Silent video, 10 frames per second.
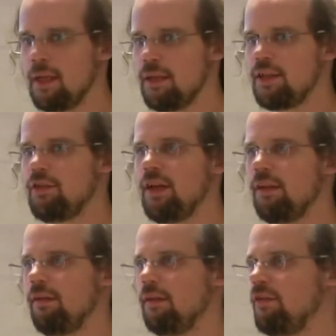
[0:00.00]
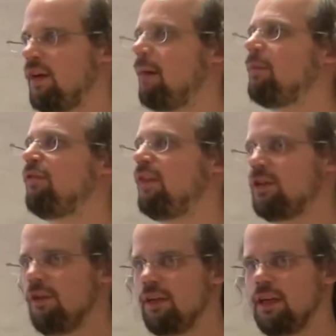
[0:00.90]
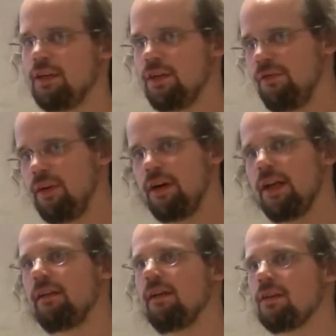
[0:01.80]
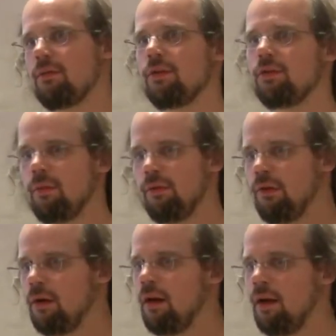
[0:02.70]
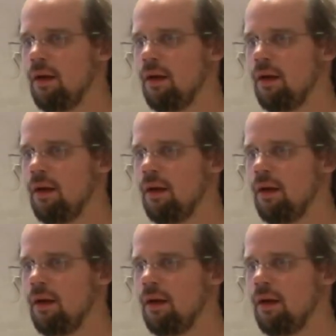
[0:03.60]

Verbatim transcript: It's such that the Raman differential of it is the Faraday tensor we saw before.